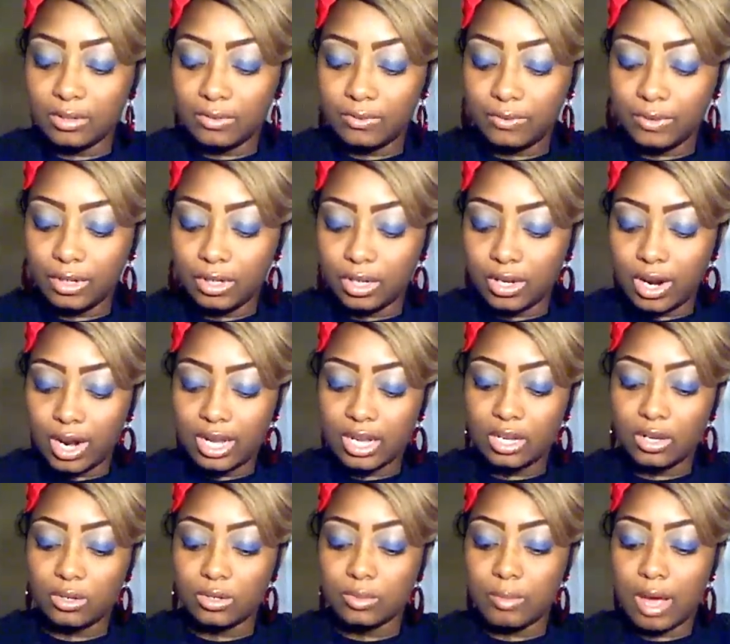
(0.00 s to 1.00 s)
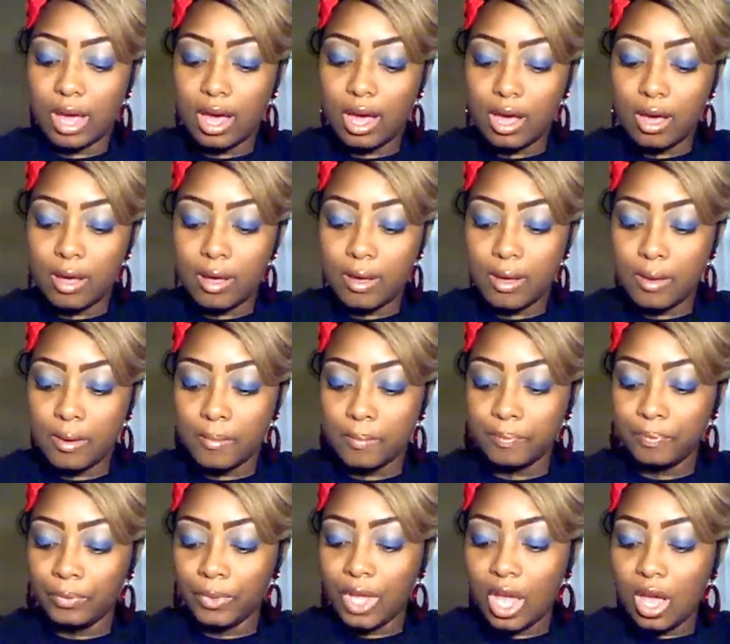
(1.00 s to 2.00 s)
little fuller, I use my
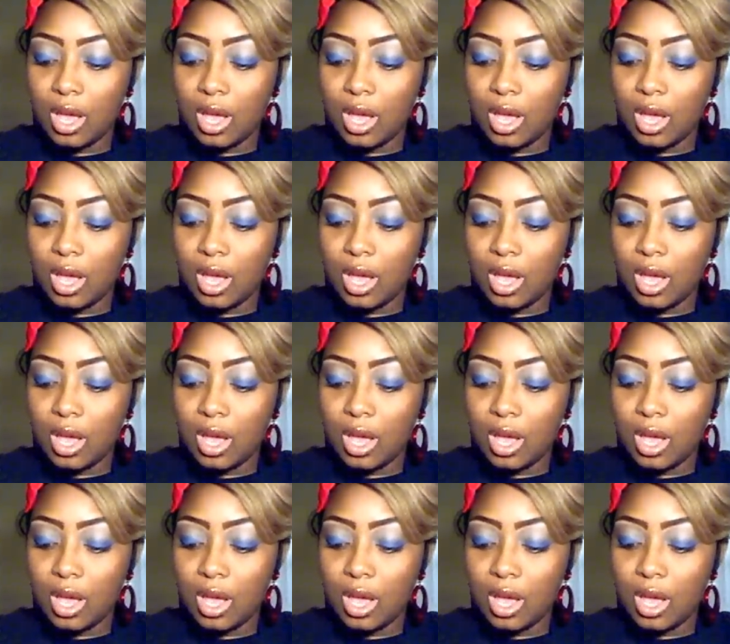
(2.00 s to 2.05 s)
um,